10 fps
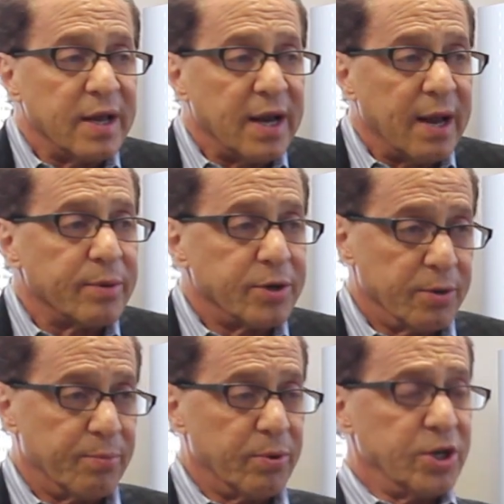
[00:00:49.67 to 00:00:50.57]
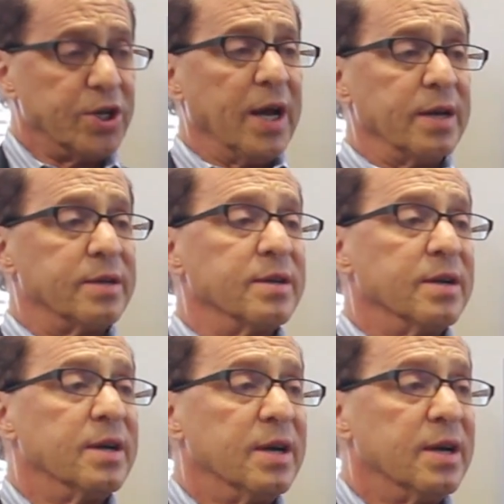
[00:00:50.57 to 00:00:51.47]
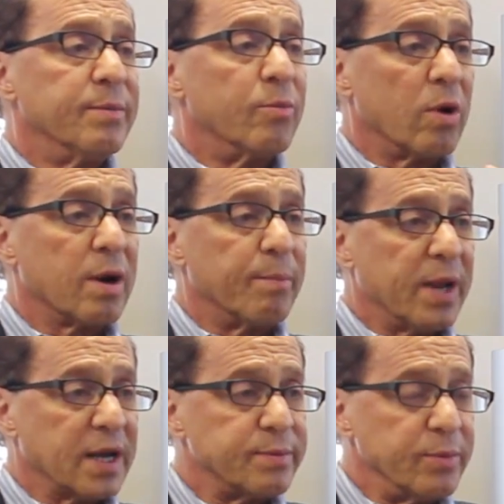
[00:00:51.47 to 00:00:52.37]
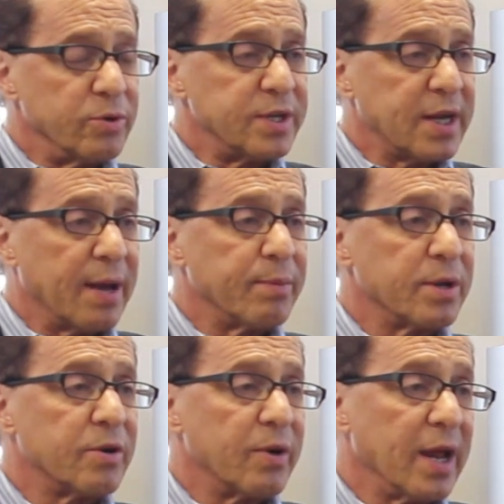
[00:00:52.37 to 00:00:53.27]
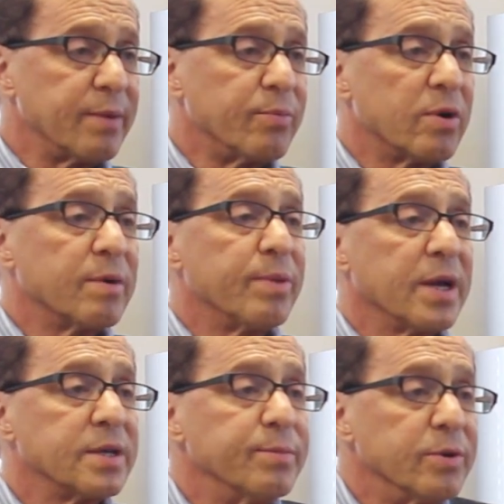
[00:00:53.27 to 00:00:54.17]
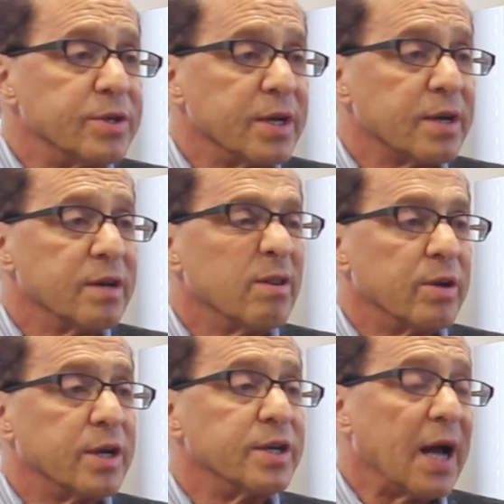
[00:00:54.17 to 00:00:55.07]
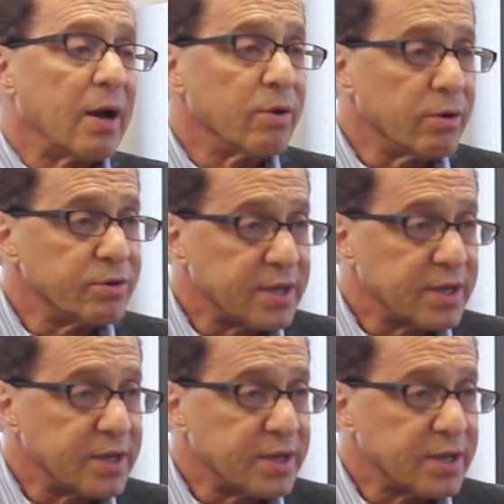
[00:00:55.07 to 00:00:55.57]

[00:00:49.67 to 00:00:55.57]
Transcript: and able to appreciate more complex music, able to create more complex music. We could download